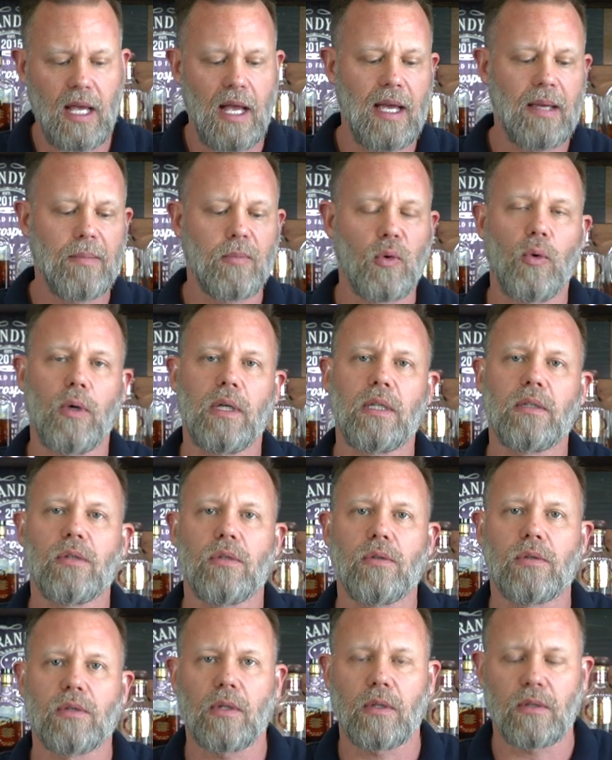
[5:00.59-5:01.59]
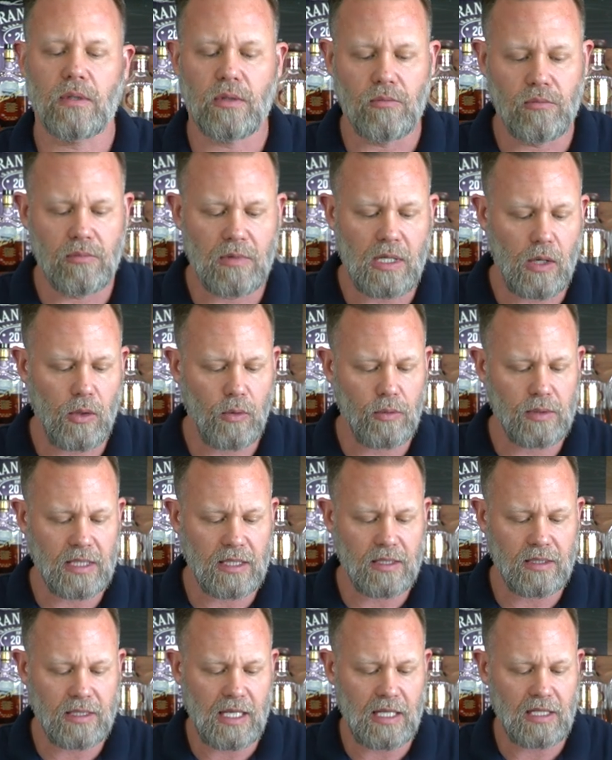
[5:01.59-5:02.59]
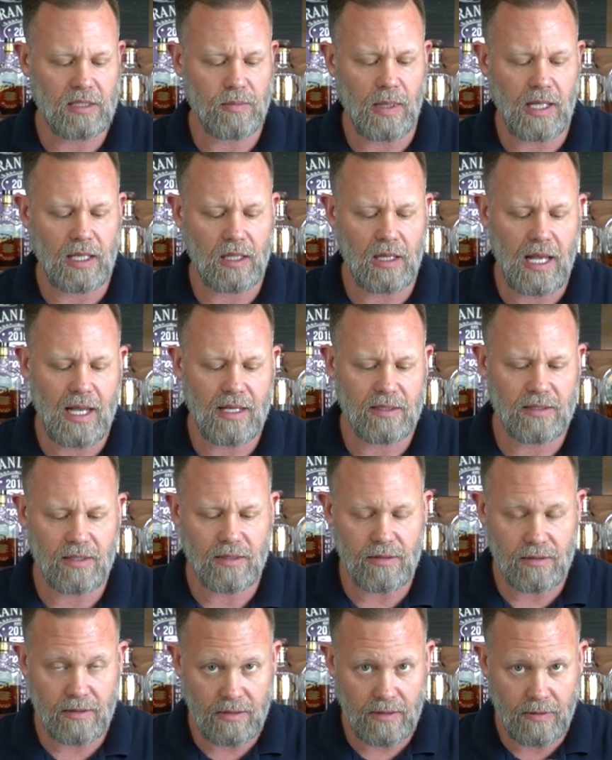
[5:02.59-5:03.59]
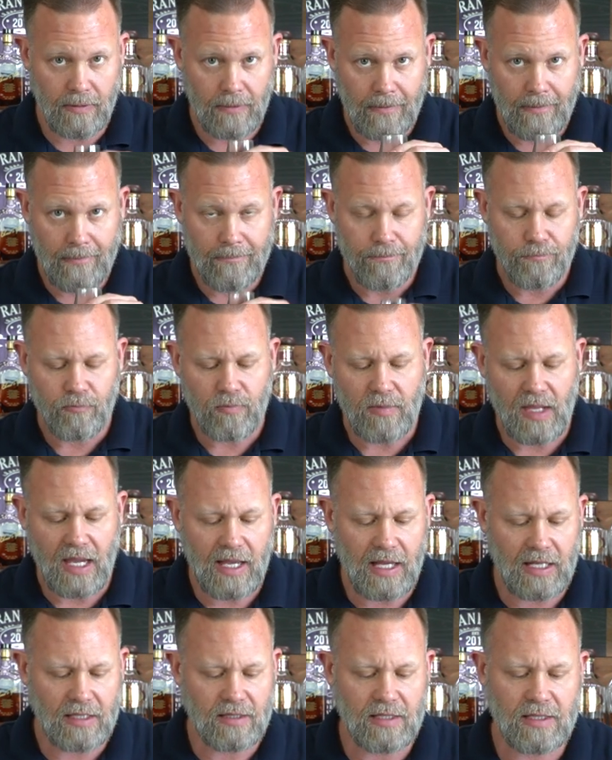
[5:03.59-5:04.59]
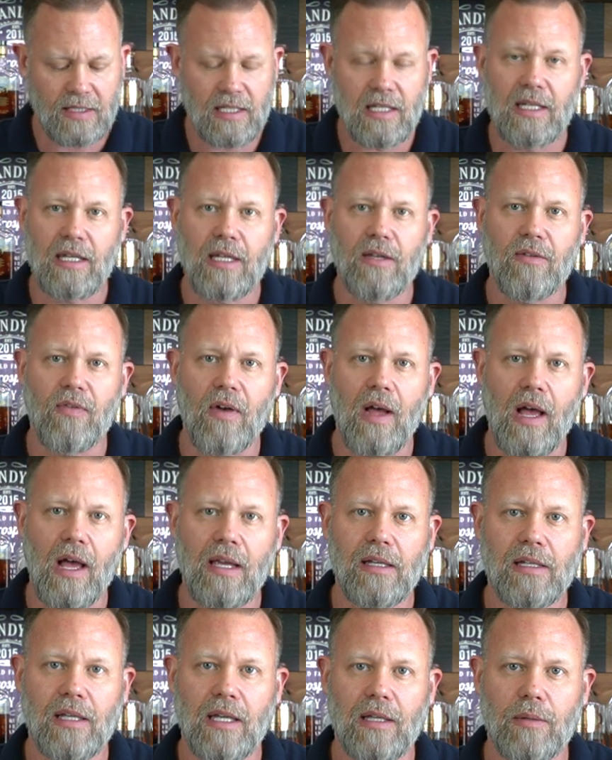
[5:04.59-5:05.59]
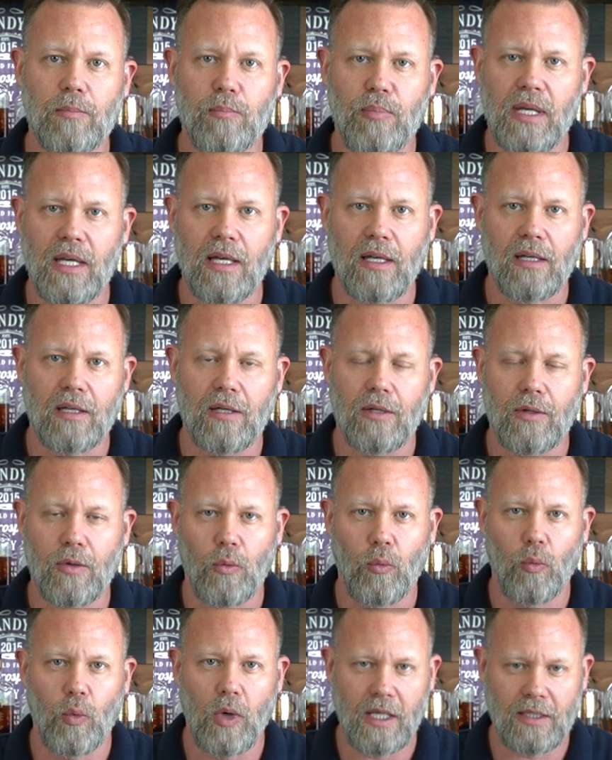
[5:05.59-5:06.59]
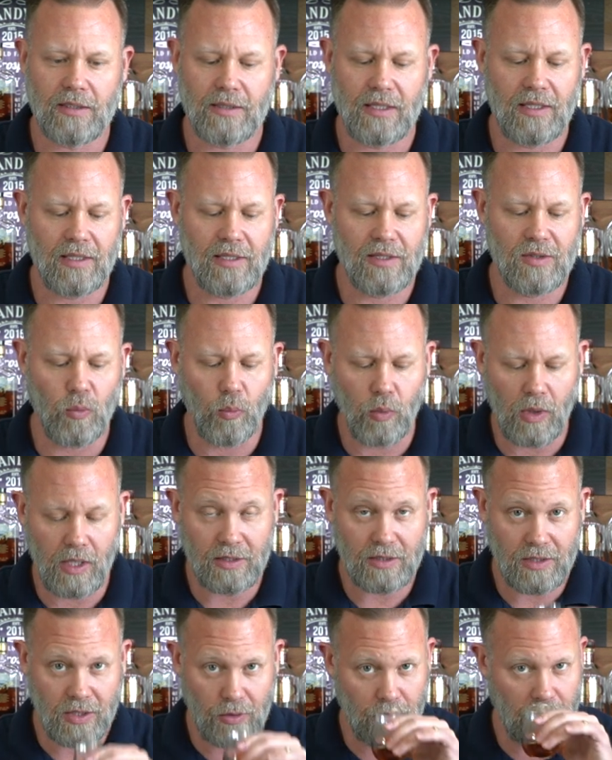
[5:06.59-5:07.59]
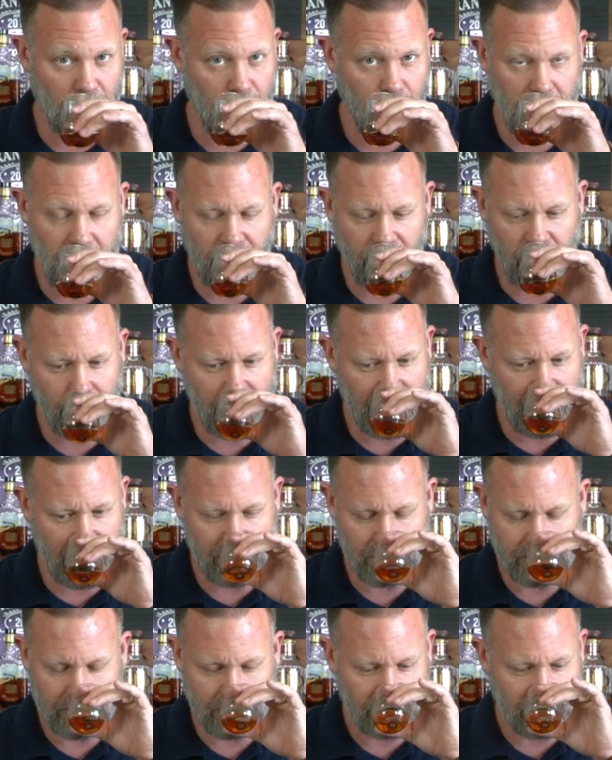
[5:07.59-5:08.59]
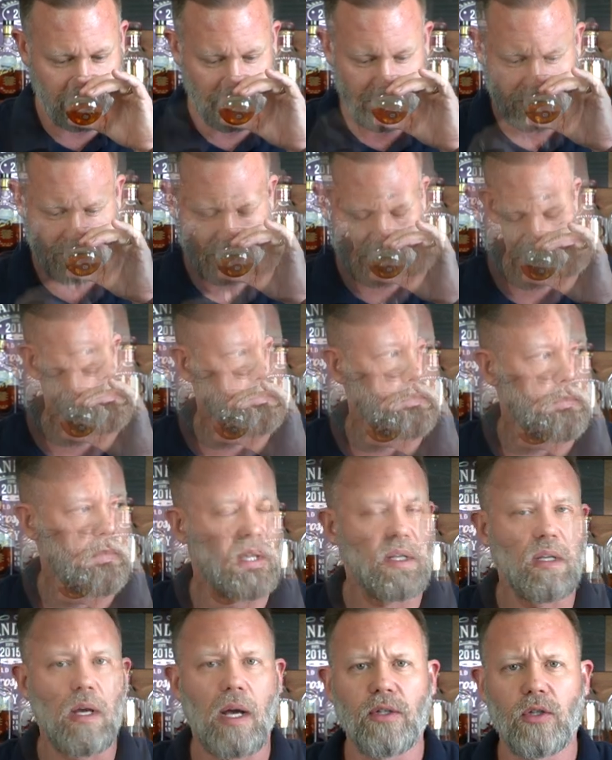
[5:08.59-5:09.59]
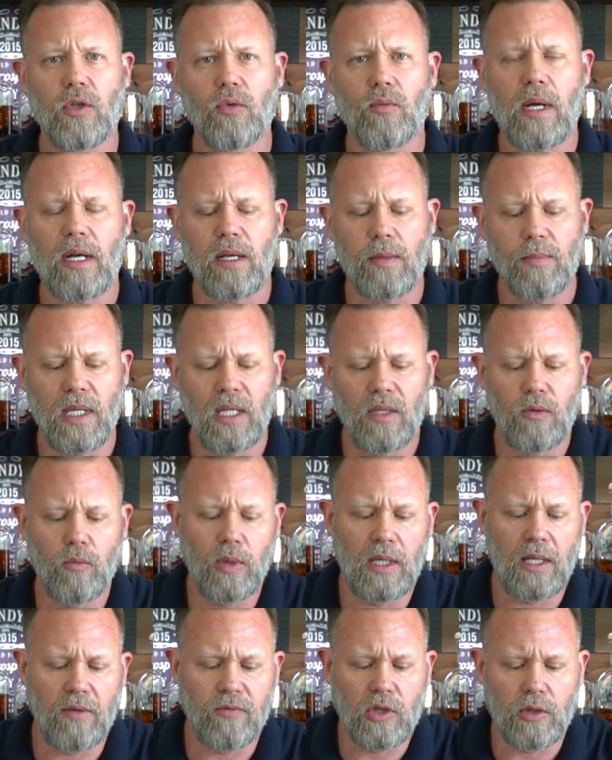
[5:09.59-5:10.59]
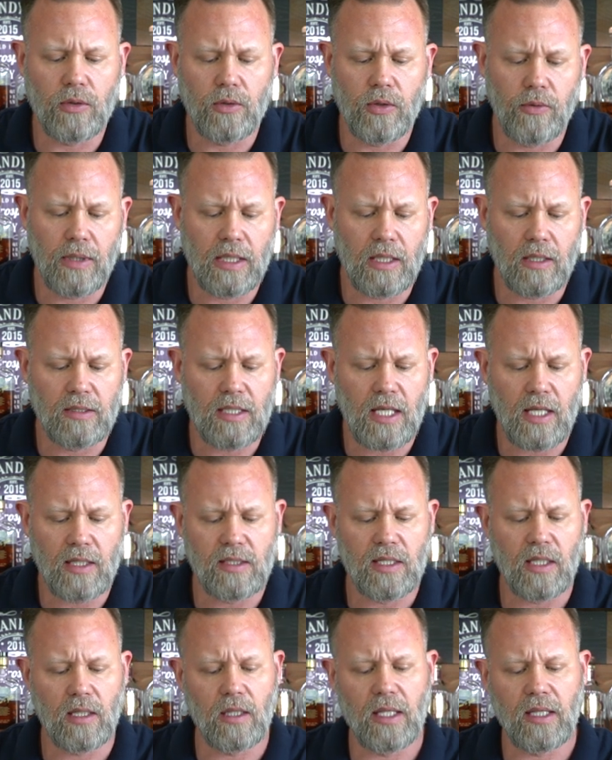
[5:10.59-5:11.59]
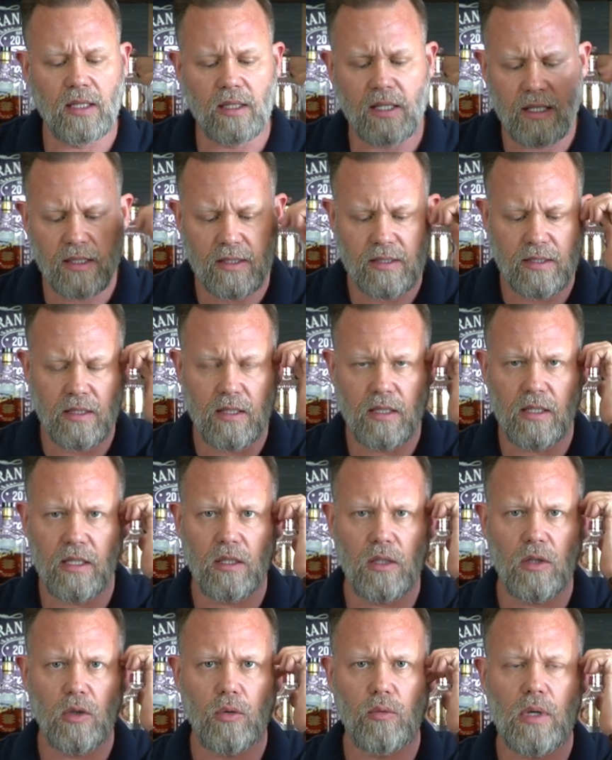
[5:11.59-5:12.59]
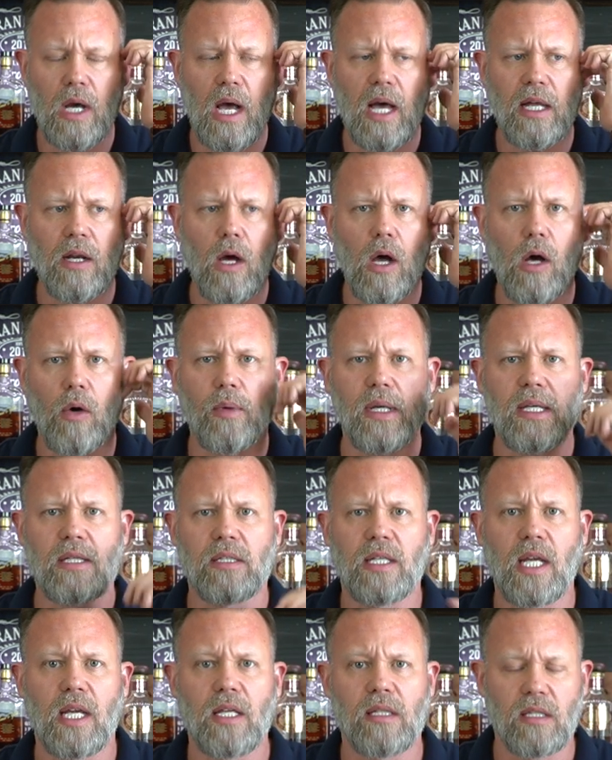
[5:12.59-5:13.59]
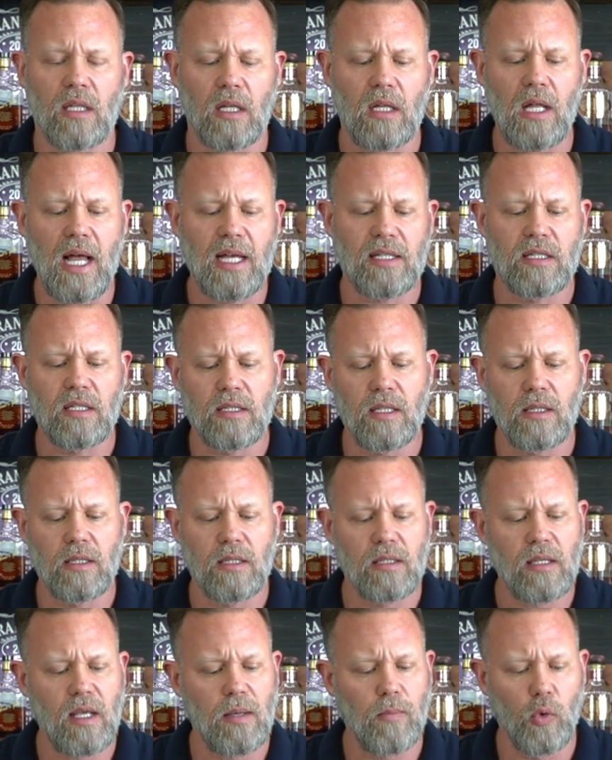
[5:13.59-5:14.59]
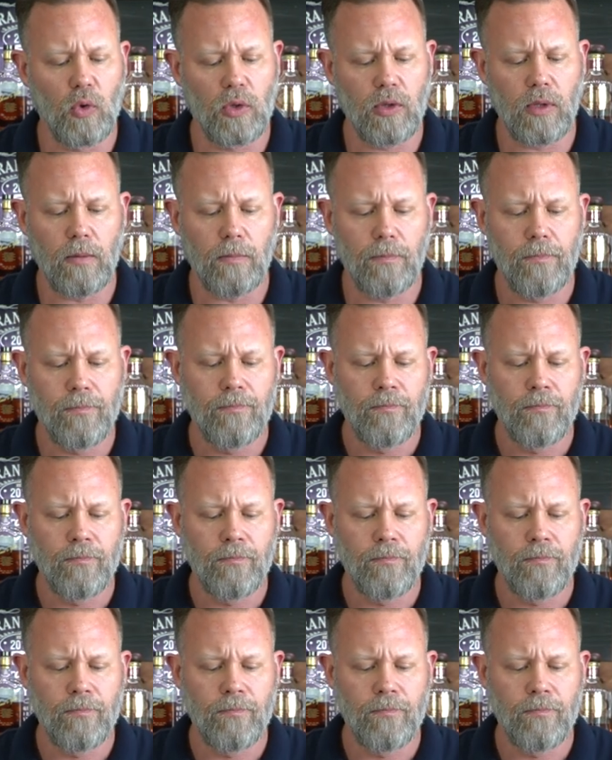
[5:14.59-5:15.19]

I'm going to start to nose and taste my glasses. and see if I can pick what is 1, 2, and 3 for me. Now, I do recommend whenever you're doing a tasting like this that you not always taste the glasses in the same order.